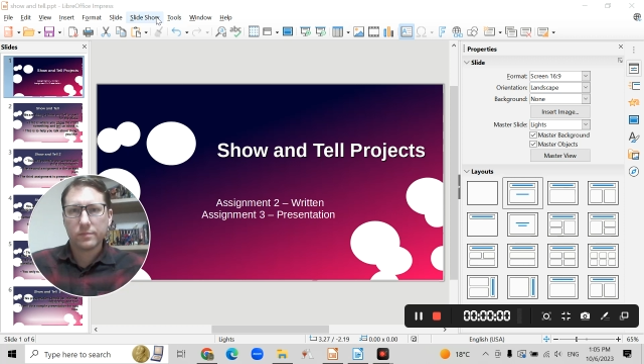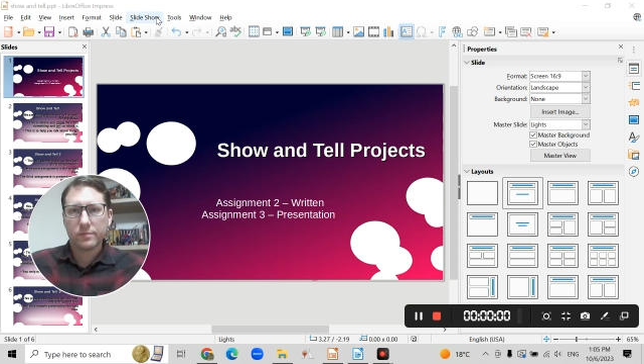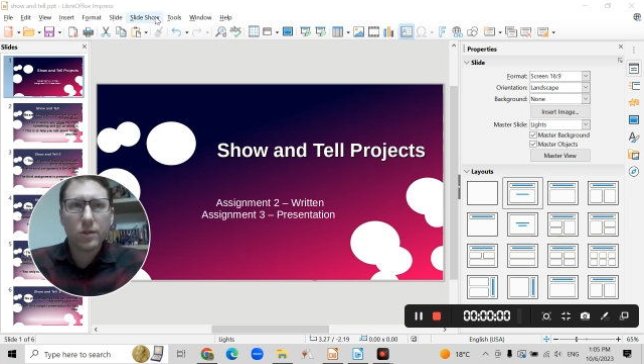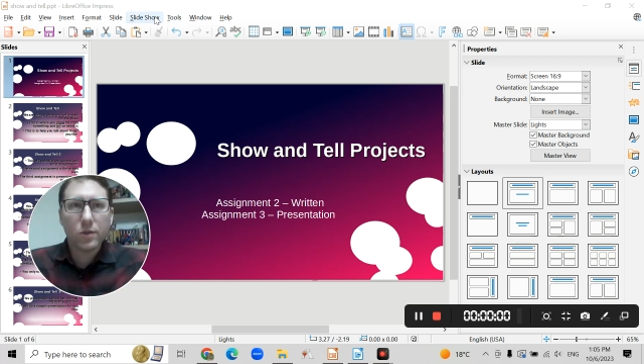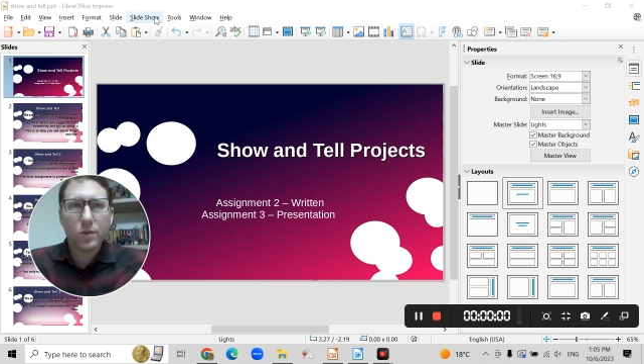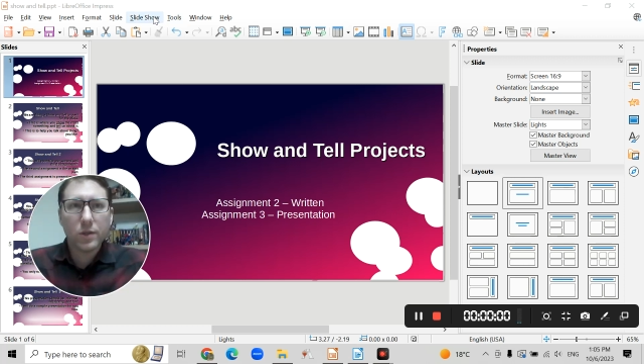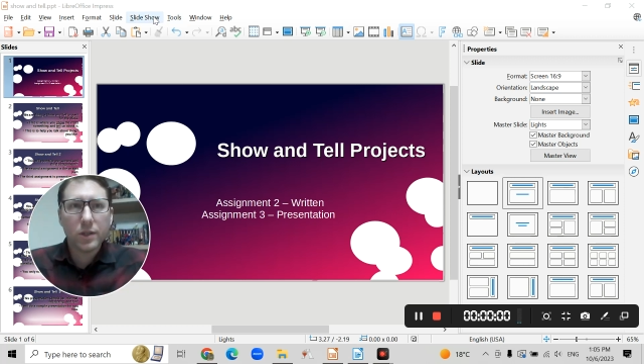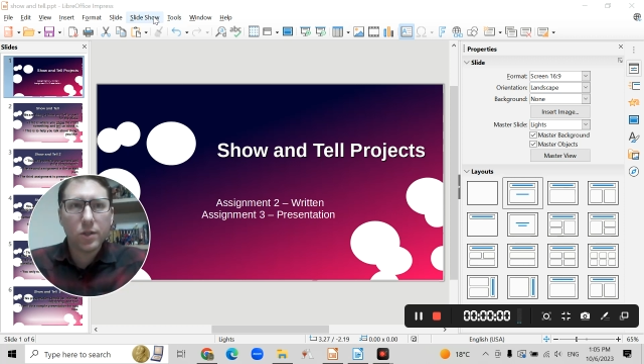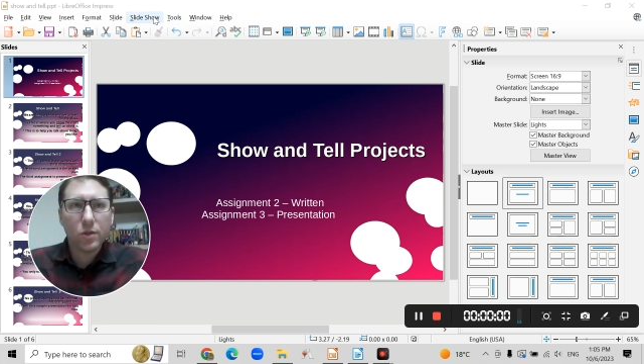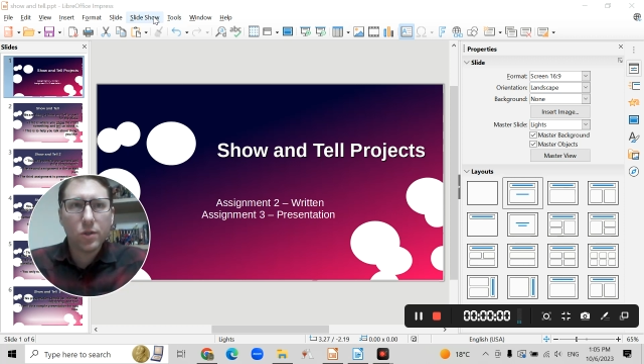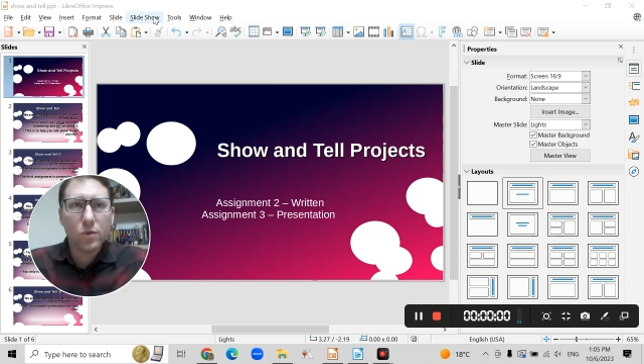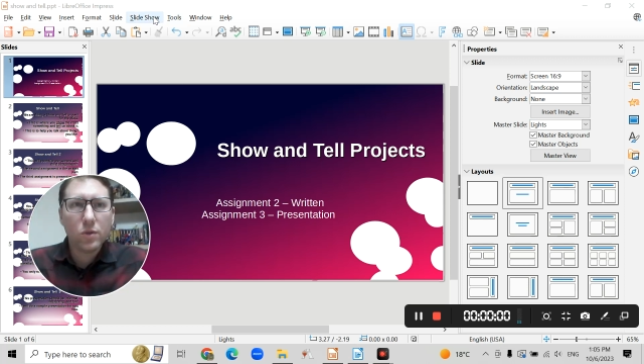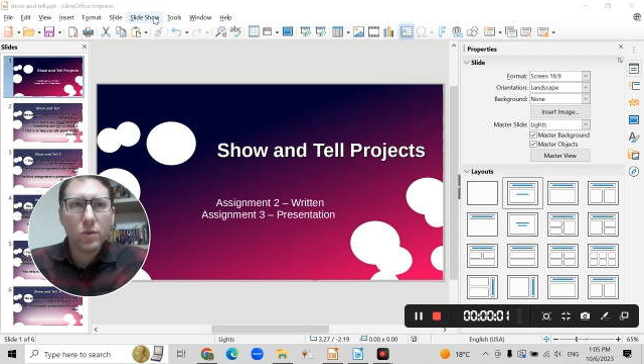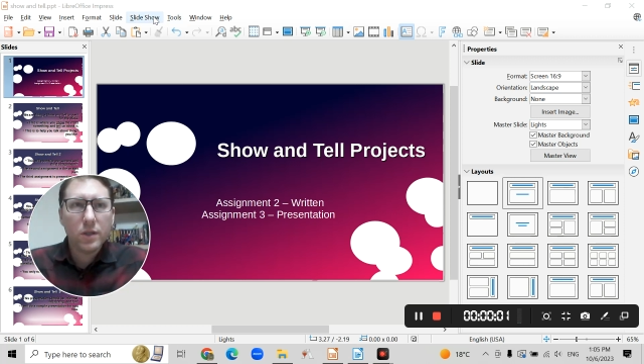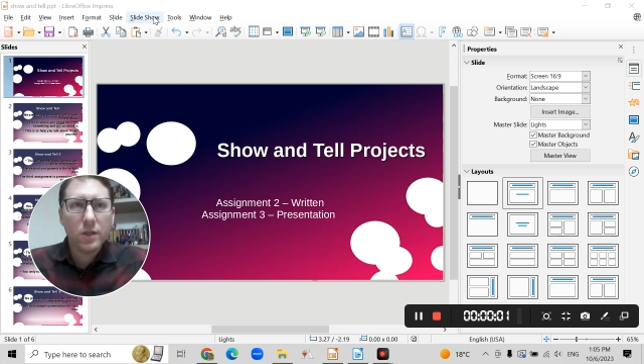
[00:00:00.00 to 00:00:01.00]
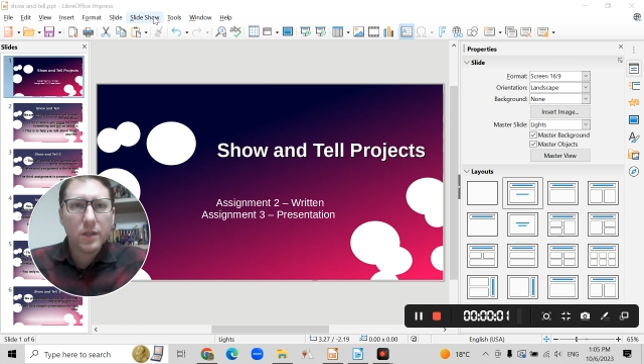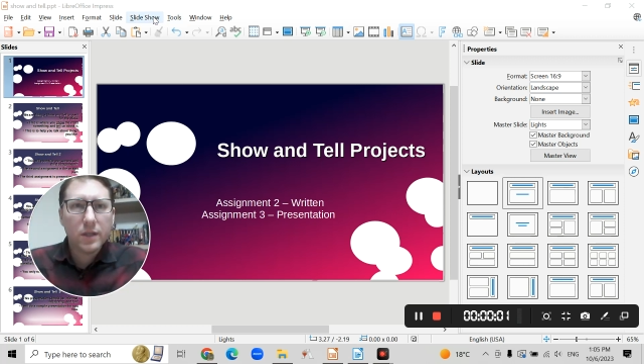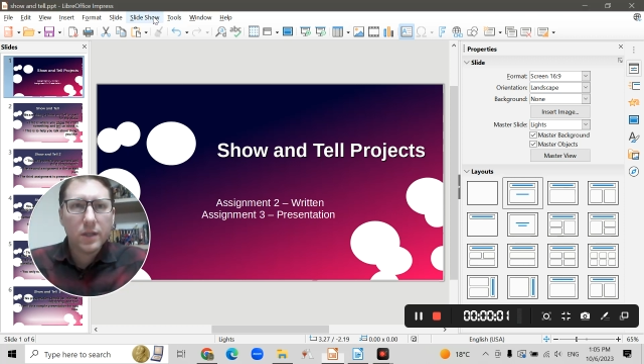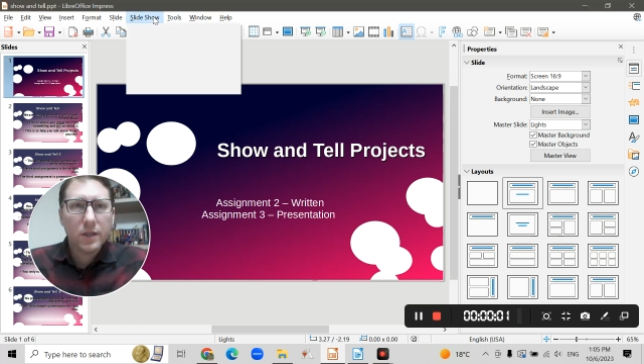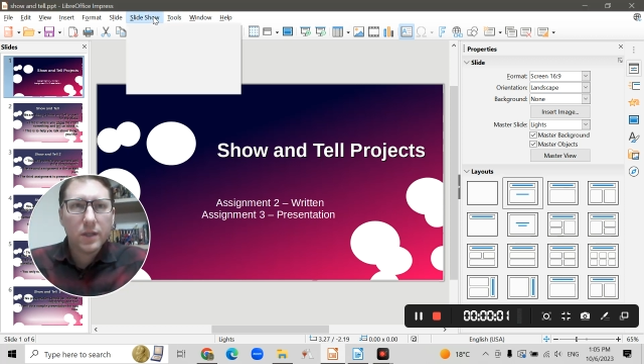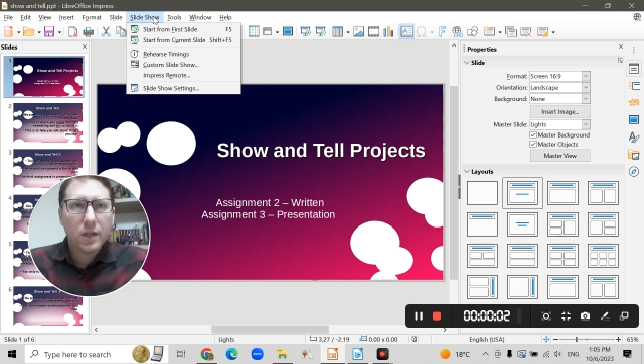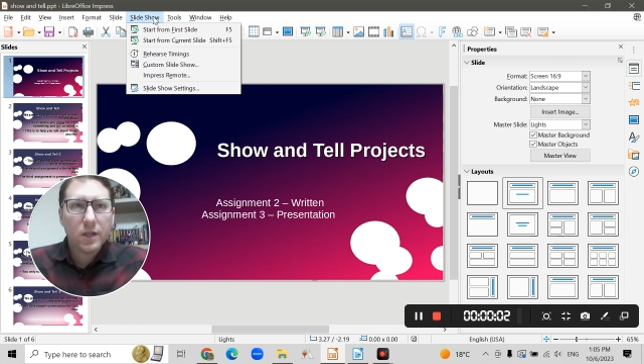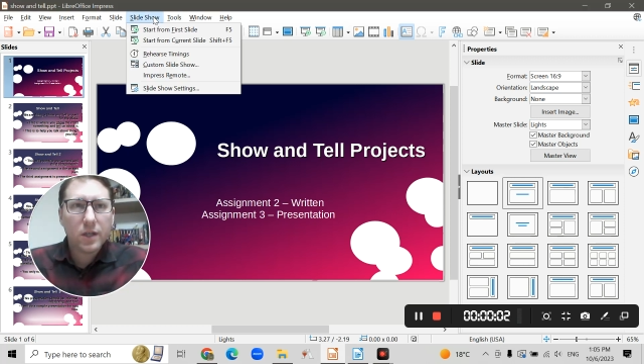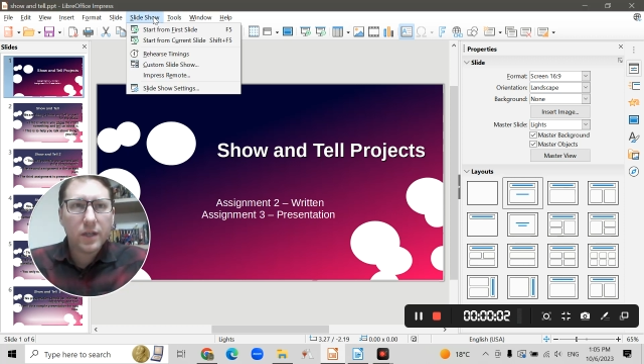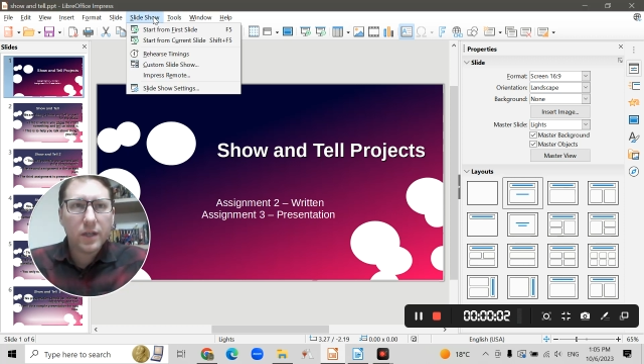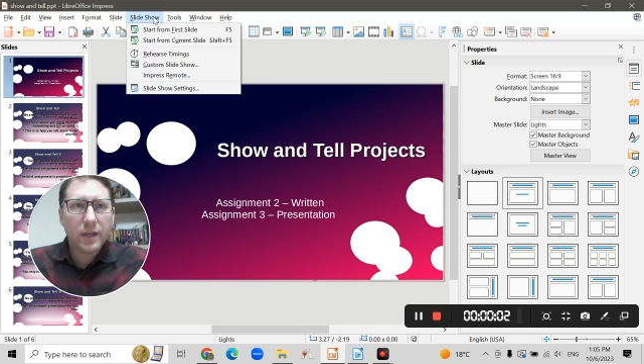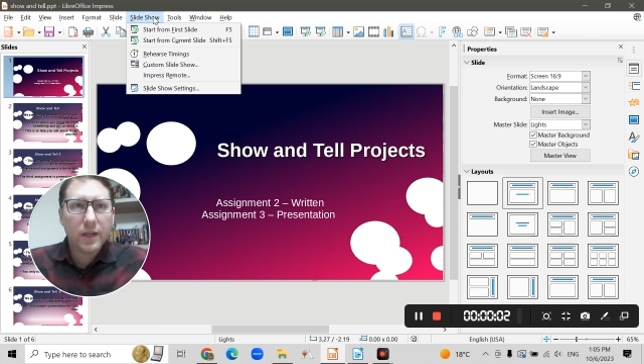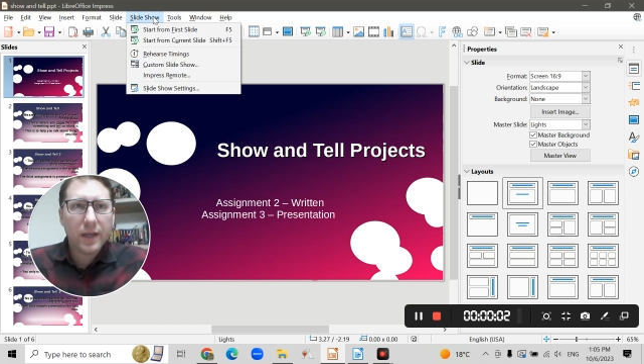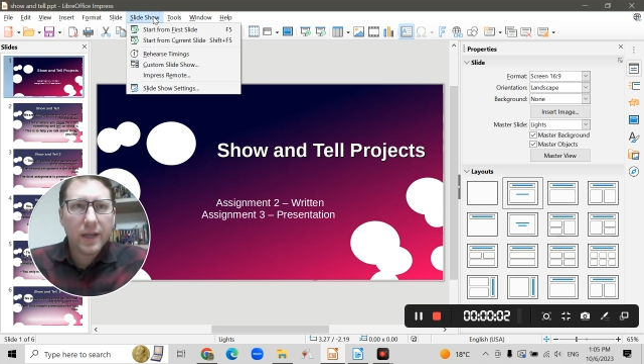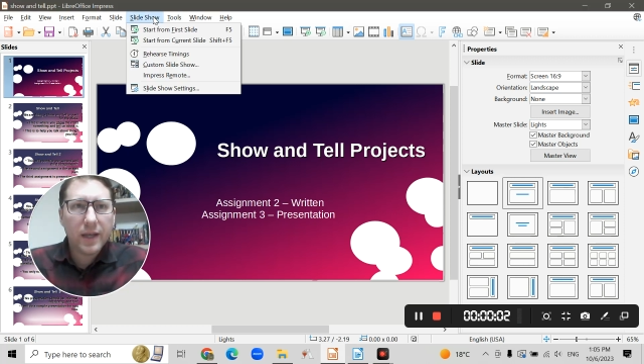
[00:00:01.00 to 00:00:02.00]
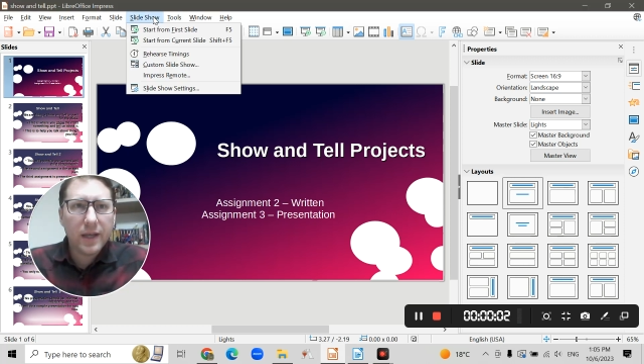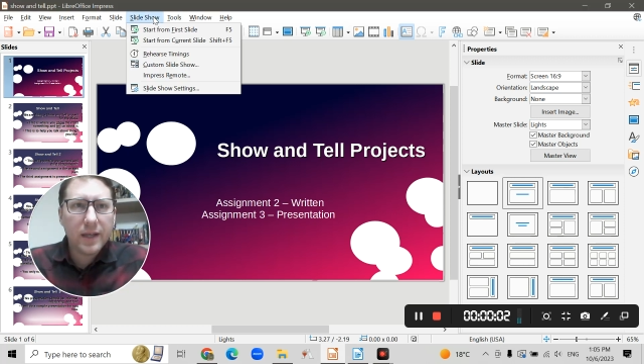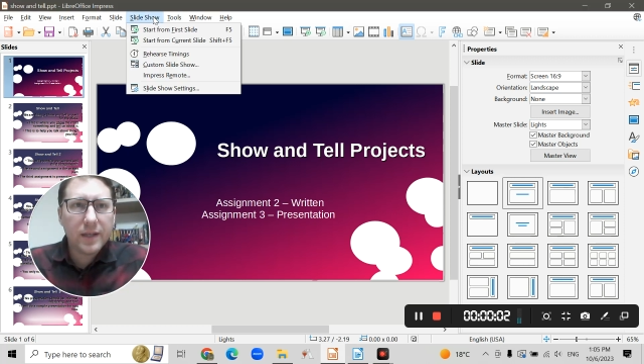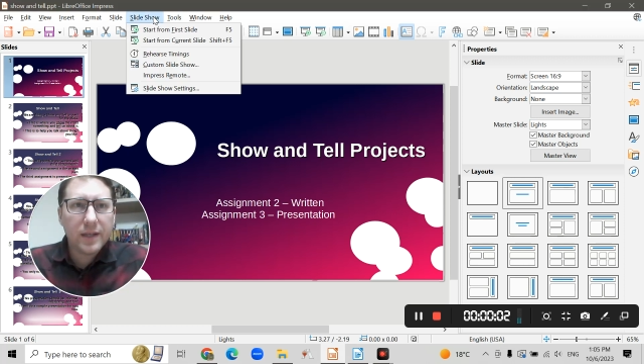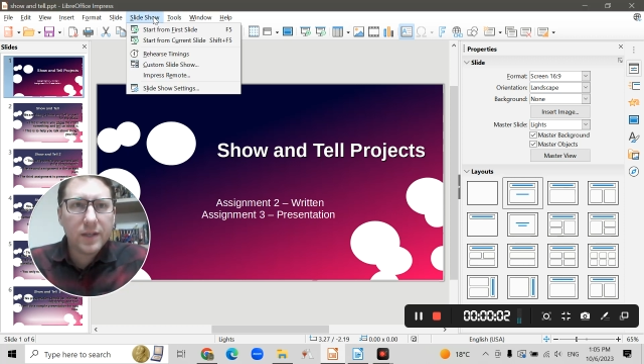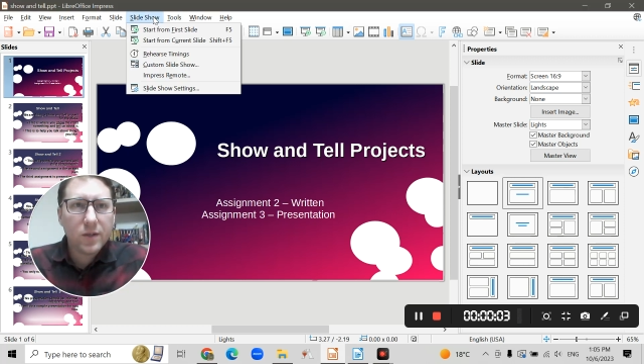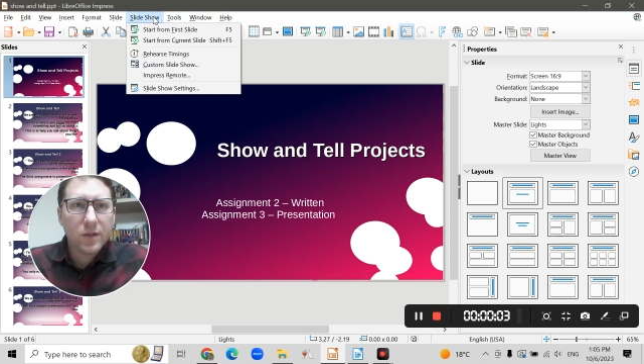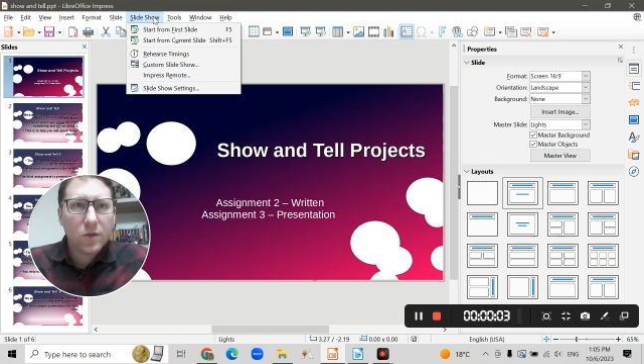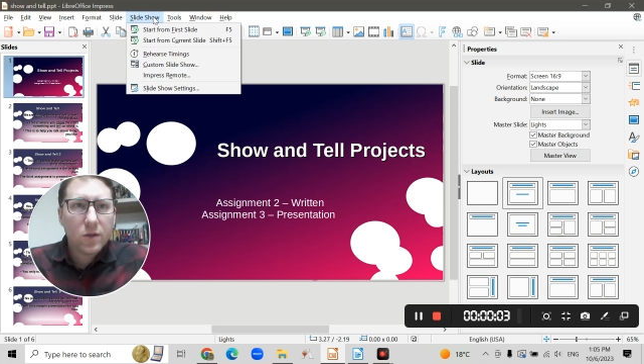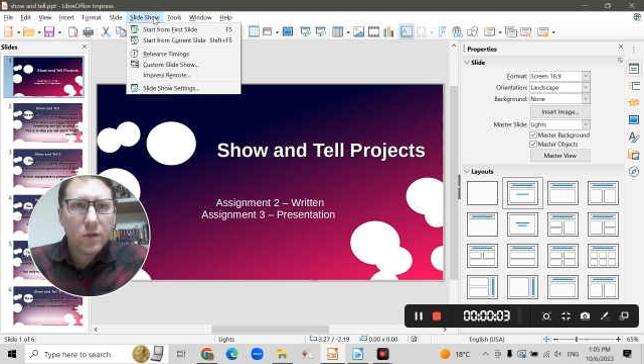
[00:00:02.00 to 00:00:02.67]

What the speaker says: Hello, hello. And